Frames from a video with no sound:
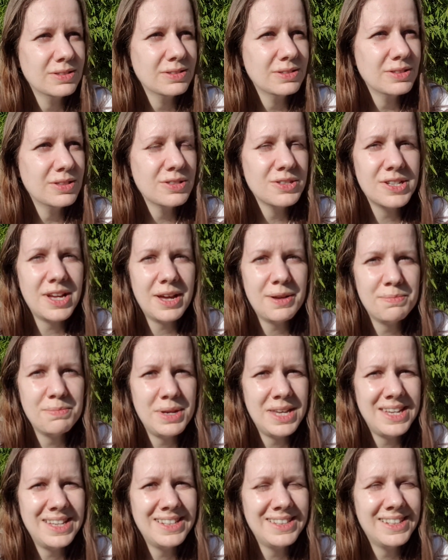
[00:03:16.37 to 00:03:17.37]
does that
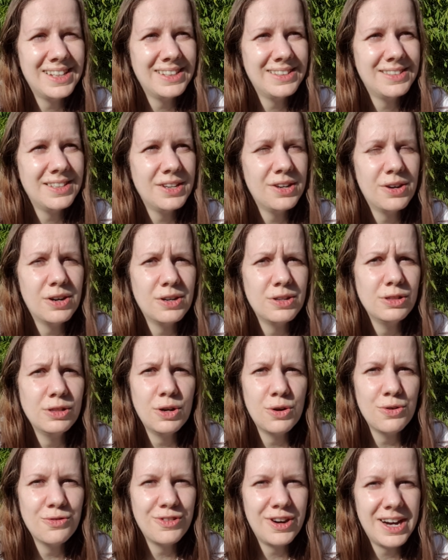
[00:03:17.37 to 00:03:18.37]
mean that they are
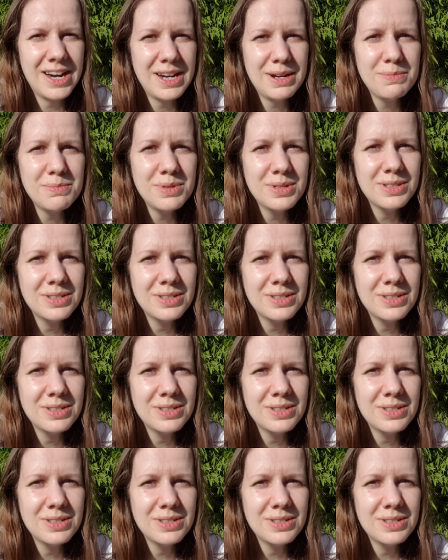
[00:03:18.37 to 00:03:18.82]
low vibe?